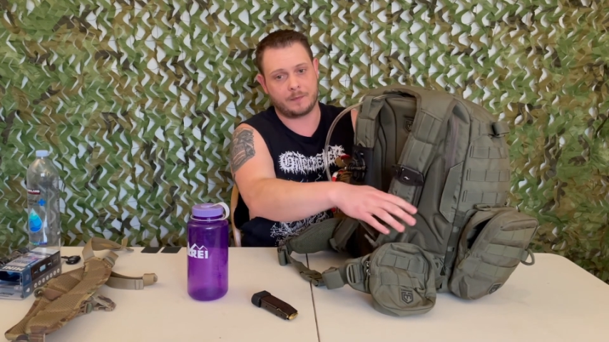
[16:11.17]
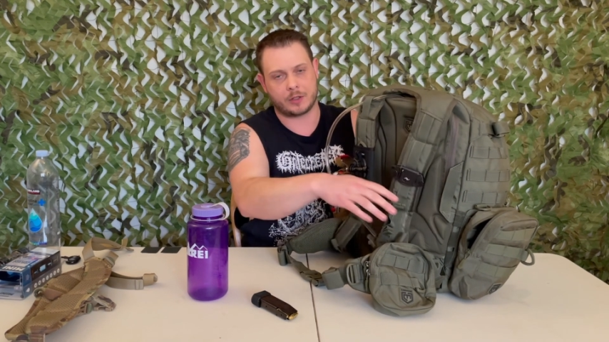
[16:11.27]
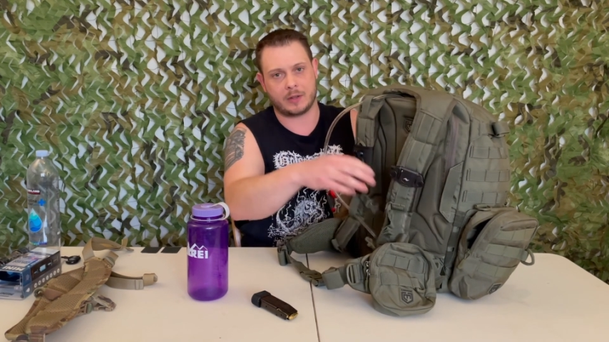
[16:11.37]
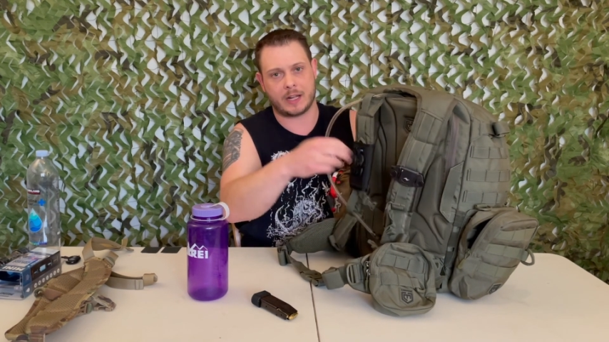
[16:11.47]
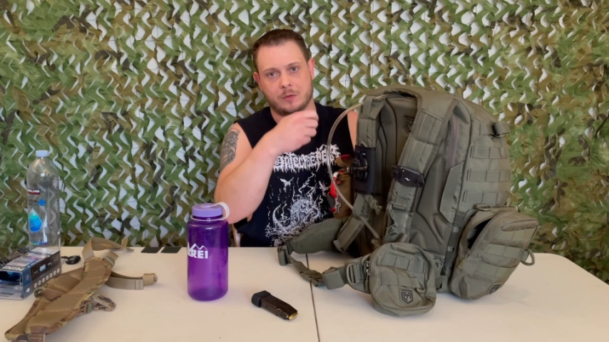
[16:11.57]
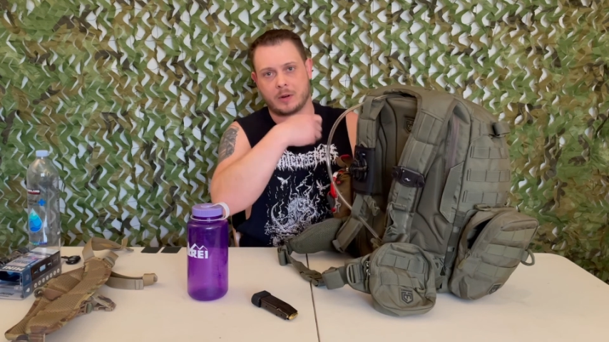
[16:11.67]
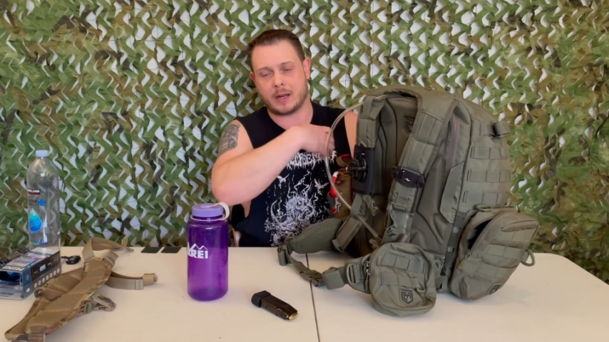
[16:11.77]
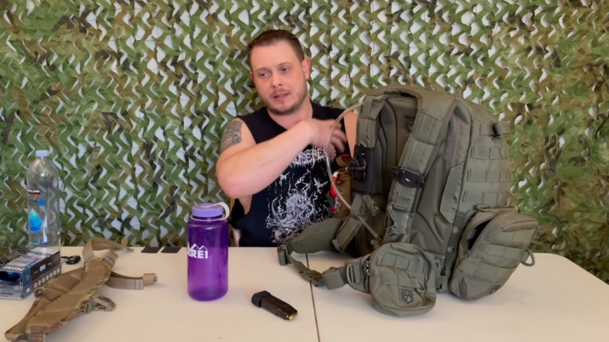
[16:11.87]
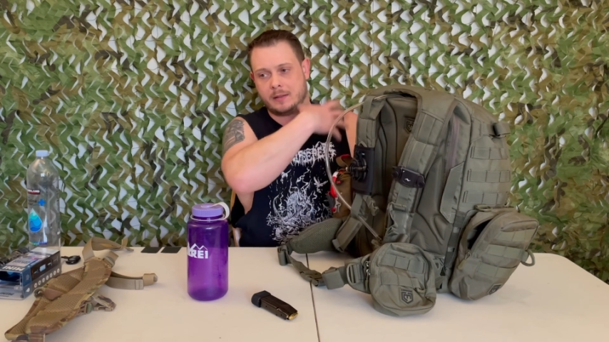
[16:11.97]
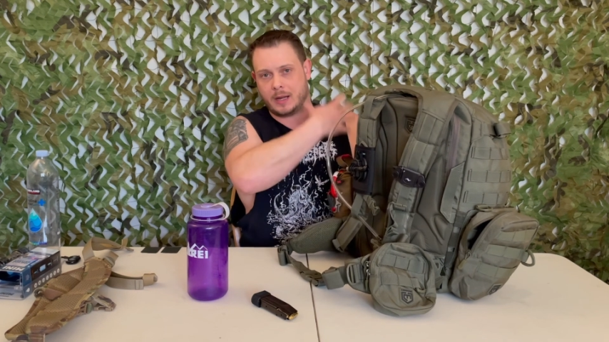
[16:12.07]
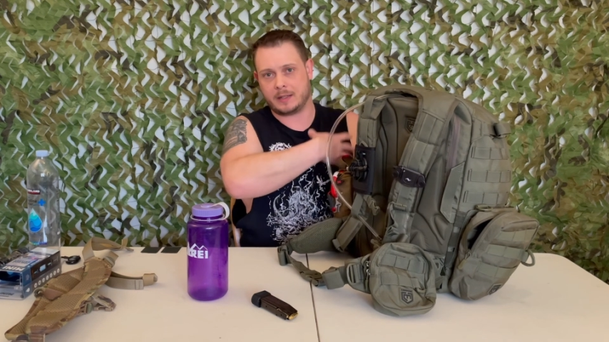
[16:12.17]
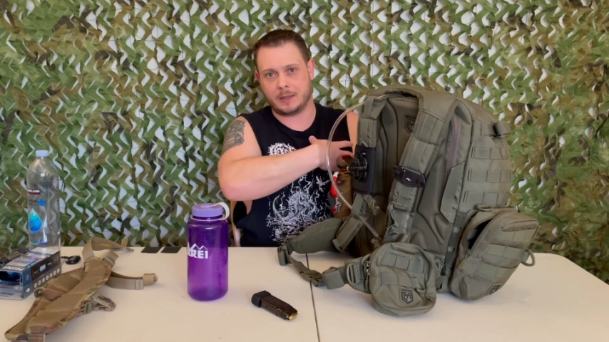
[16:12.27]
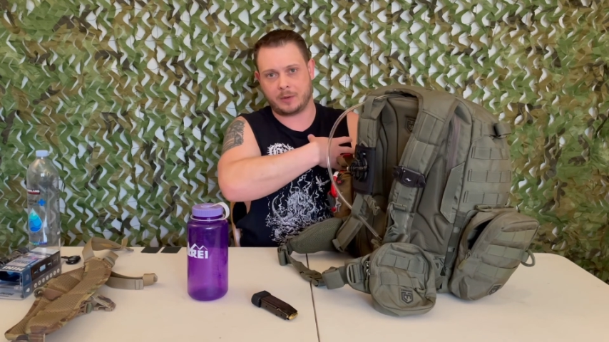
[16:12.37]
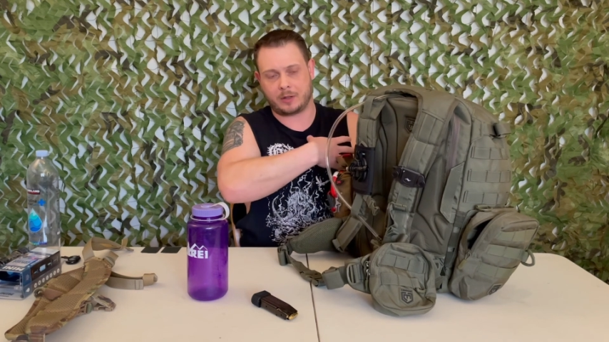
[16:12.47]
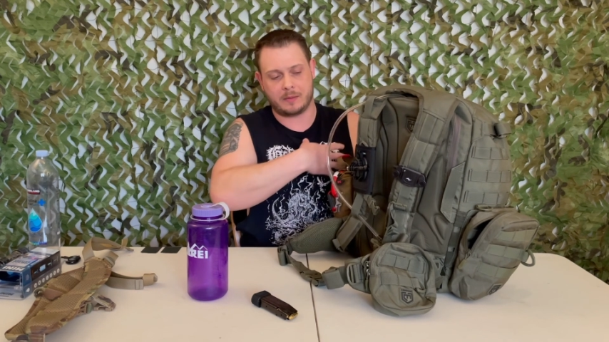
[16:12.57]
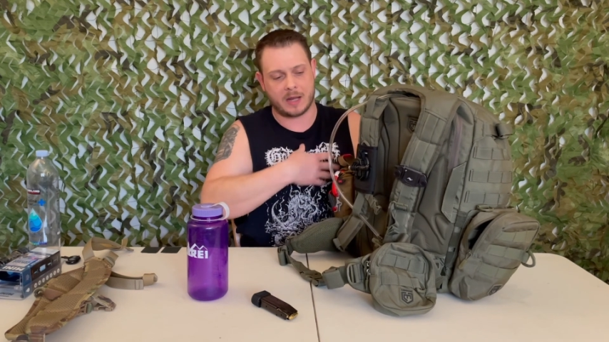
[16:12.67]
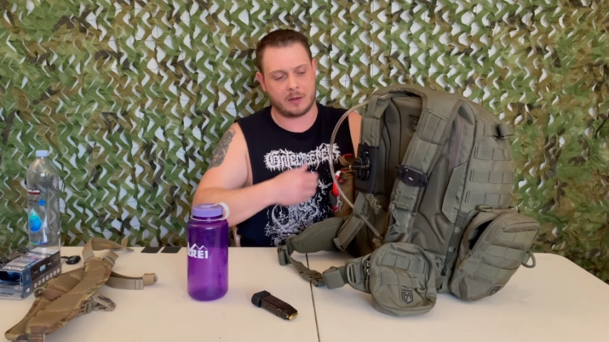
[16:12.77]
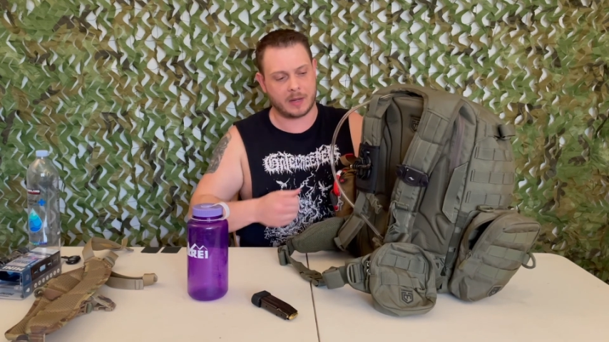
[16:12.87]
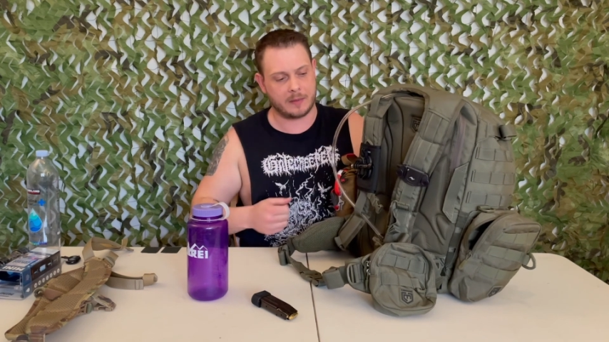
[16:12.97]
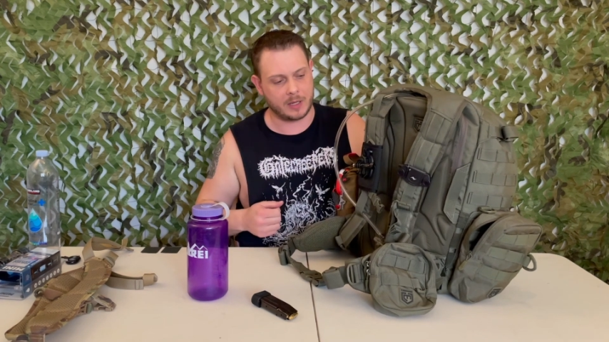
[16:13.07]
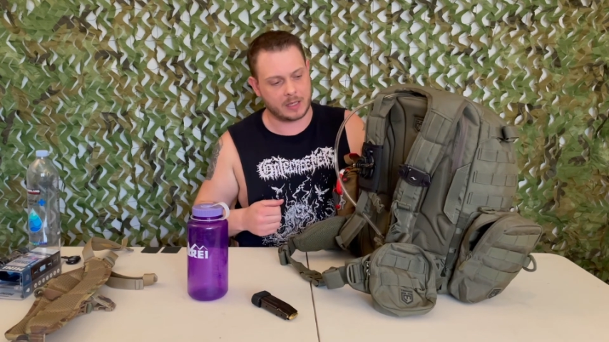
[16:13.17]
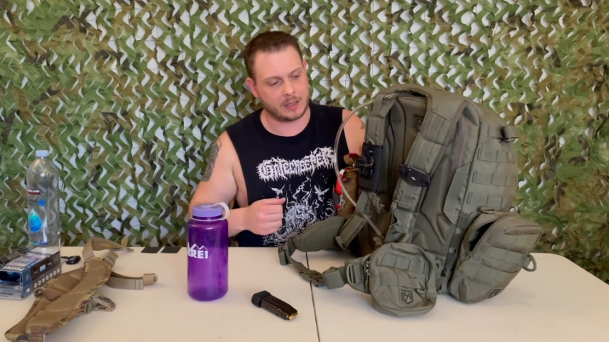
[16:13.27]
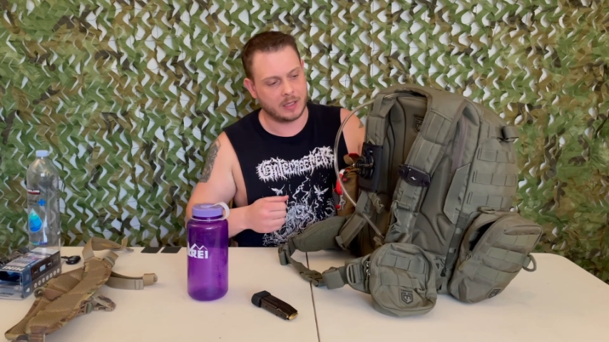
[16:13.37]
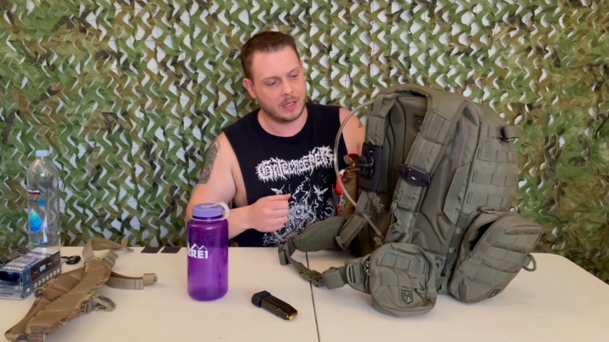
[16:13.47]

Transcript: So that's where I typically mount my big